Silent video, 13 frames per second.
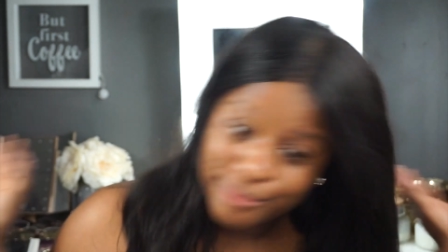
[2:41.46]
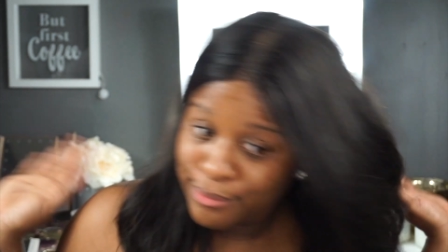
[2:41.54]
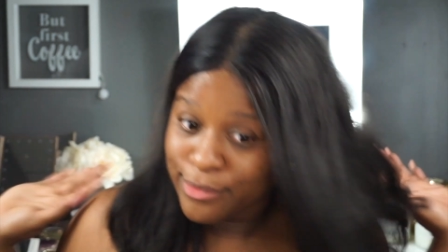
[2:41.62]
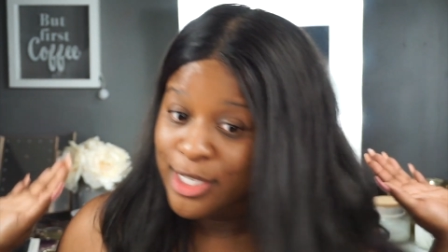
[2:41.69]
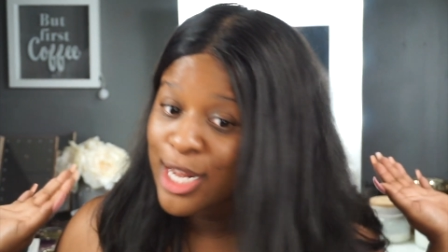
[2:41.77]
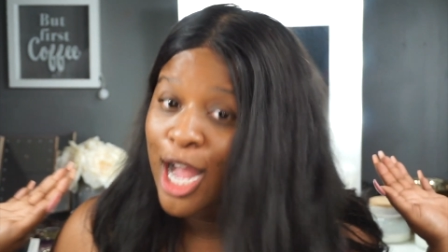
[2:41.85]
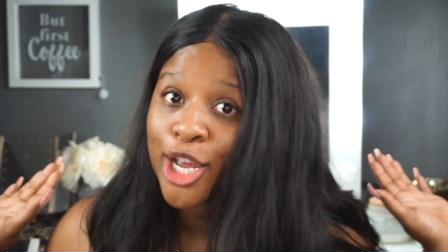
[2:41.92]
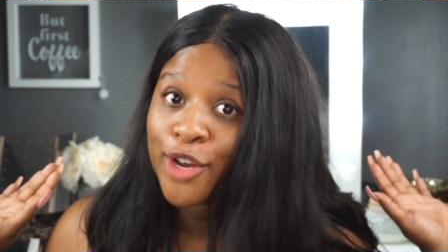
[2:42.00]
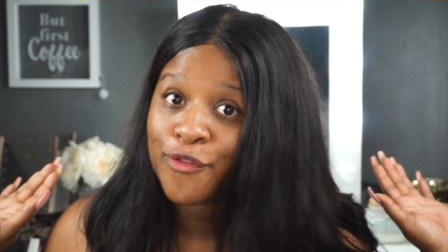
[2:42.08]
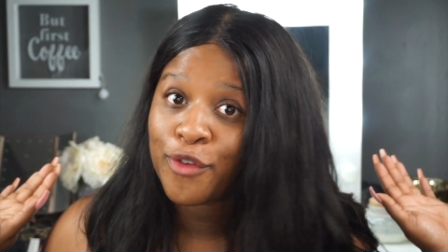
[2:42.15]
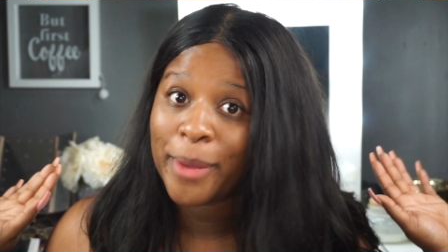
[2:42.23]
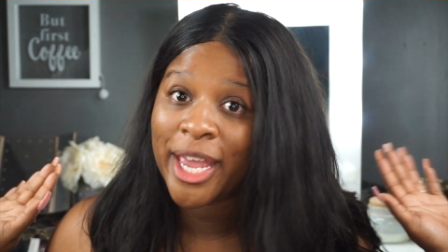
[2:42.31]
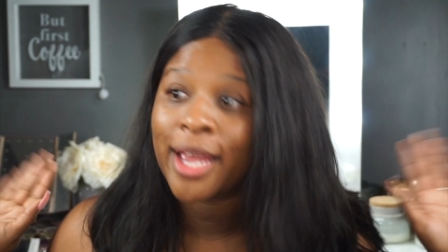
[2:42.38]
It's not good
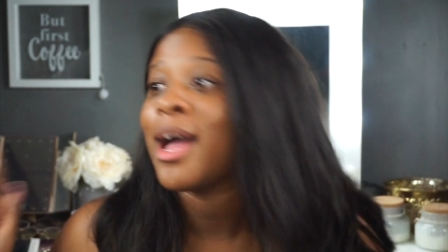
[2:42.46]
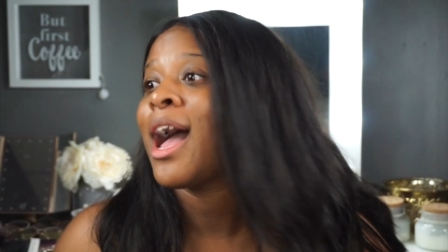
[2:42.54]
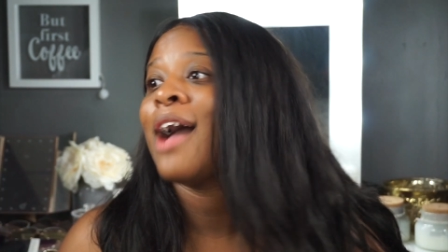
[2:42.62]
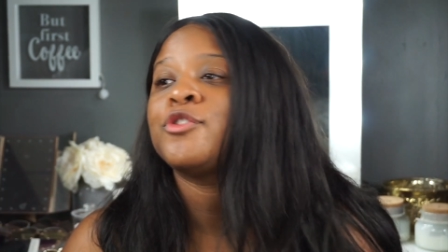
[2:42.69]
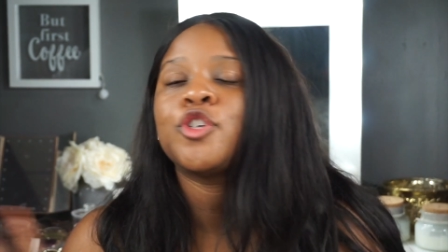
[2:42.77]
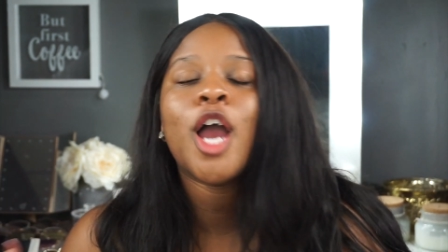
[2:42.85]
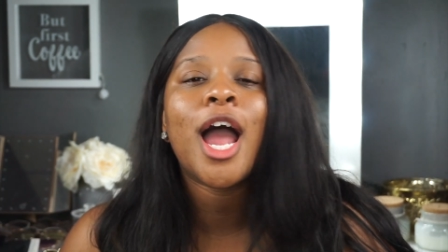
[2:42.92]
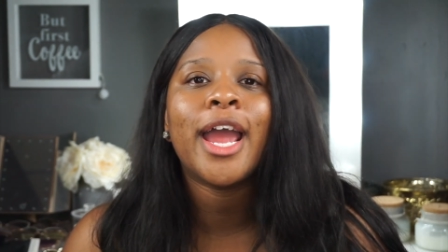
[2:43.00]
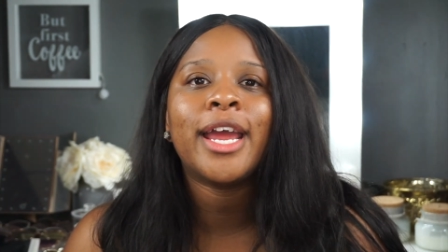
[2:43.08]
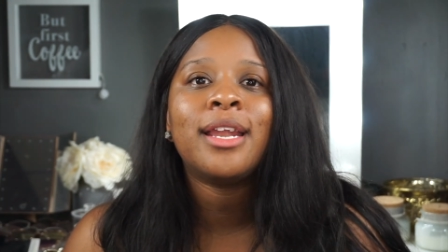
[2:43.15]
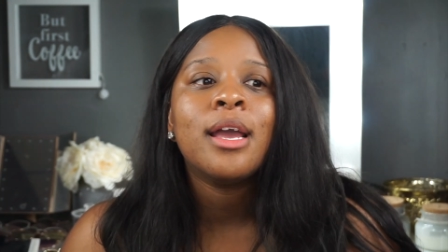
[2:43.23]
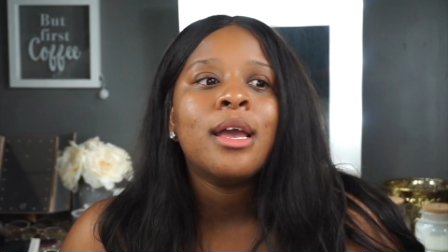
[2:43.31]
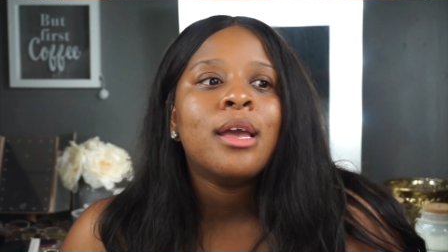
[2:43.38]
for me. I've
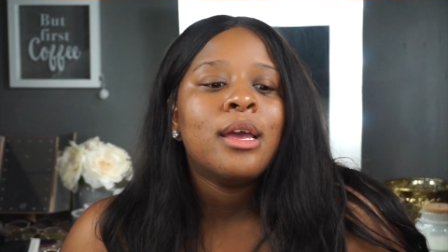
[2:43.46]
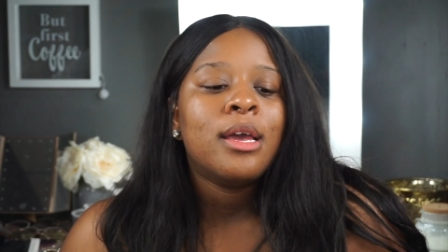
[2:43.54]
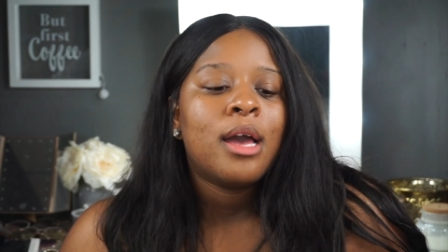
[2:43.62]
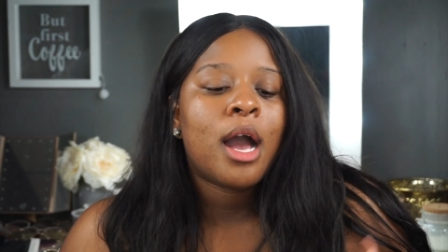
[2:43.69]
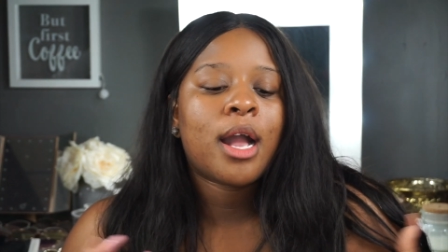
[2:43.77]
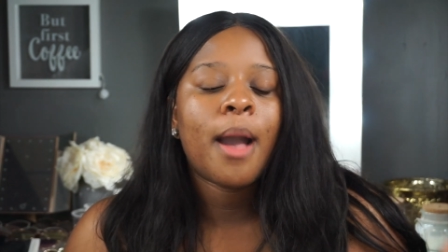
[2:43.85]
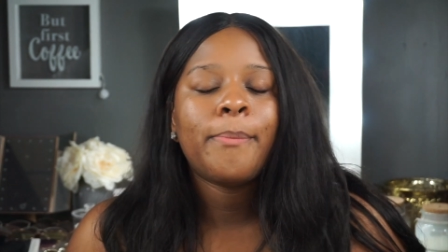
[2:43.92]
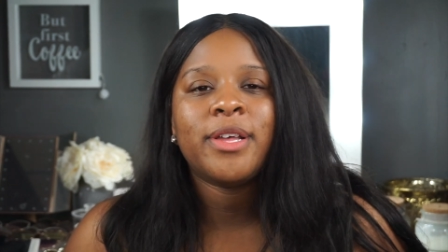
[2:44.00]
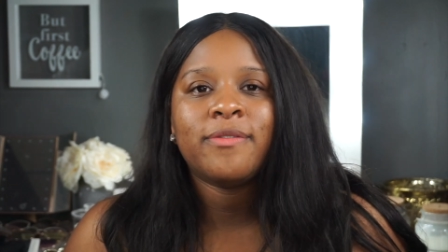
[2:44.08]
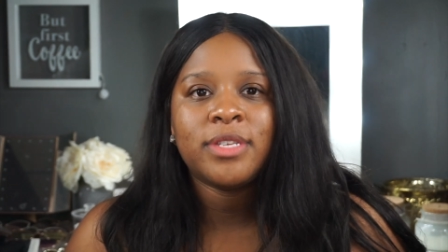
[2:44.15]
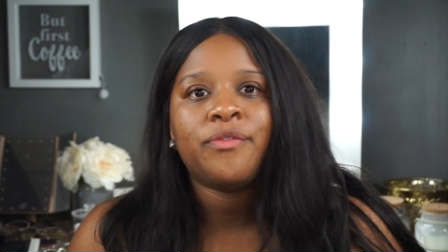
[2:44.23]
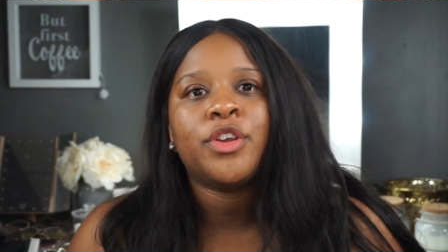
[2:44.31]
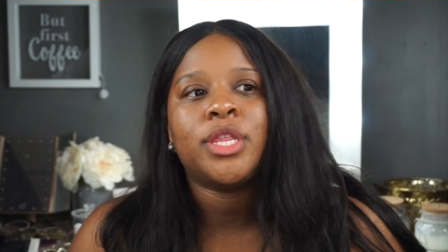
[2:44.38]
tried a couple
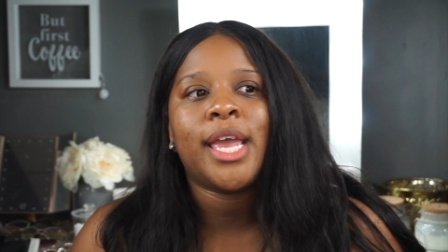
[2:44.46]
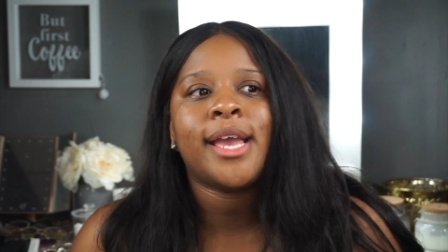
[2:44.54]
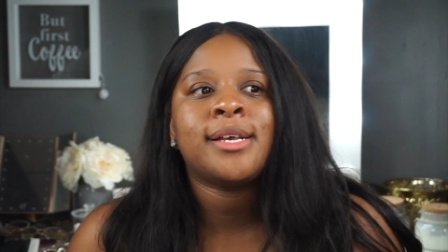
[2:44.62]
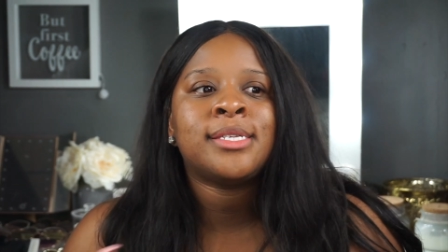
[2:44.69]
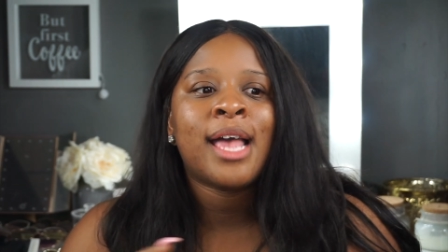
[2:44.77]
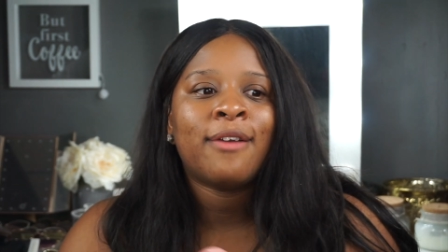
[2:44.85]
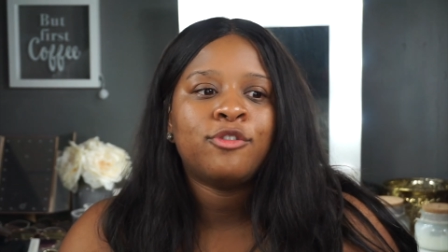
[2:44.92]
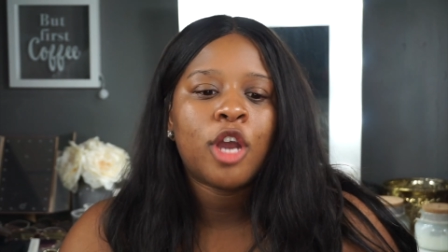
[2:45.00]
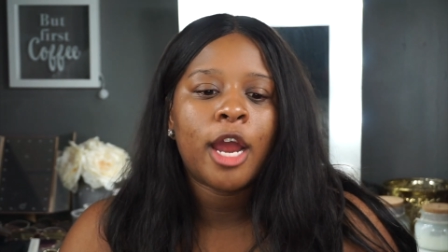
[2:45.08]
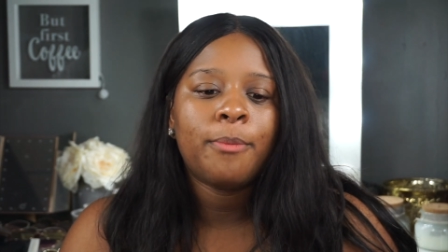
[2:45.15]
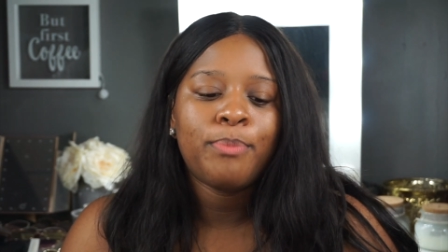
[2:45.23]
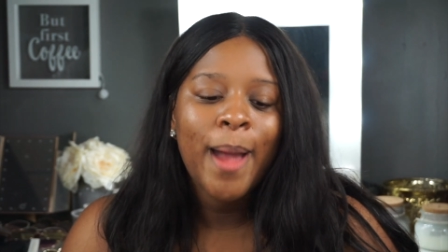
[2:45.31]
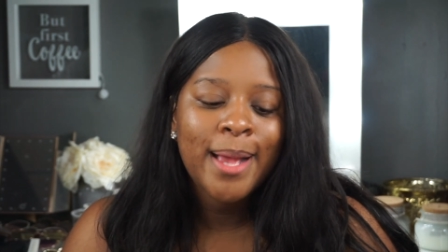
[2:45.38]
of different things. I've
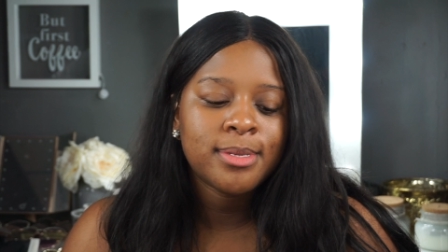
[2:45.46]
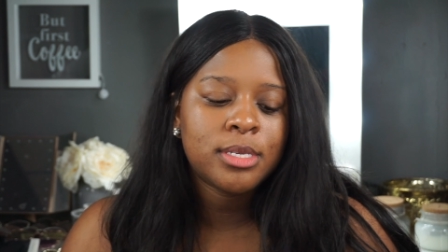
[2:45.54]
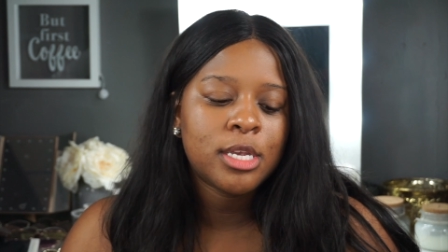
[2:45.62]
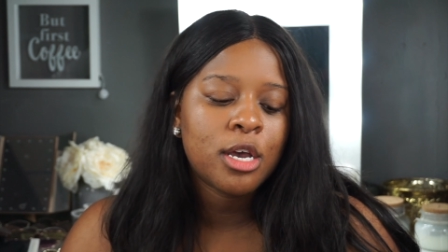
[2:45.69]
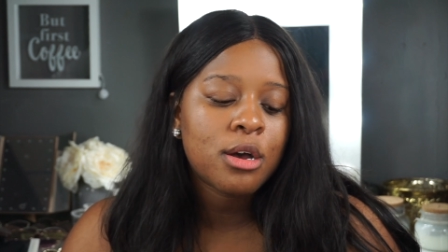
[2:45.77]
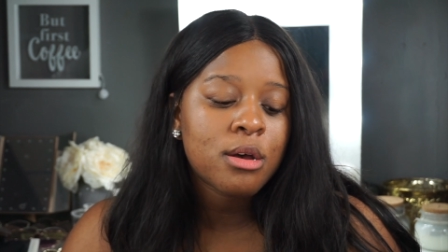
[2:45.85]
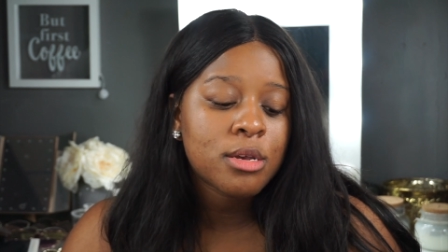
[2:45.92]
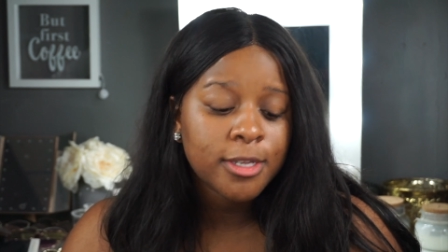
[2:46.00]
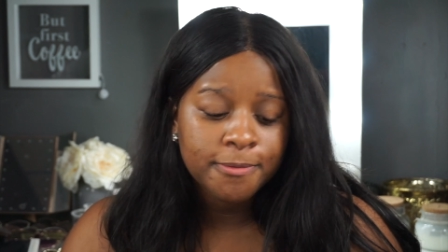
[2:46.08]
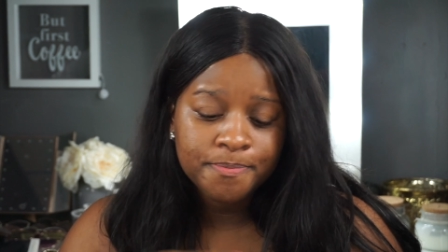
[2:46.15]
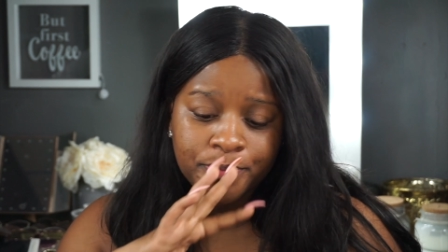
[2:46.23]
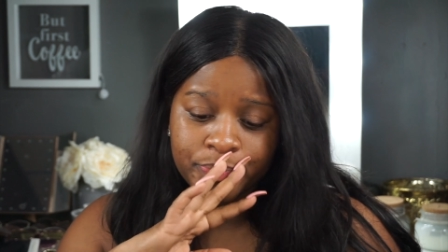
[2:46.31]
tried pencils.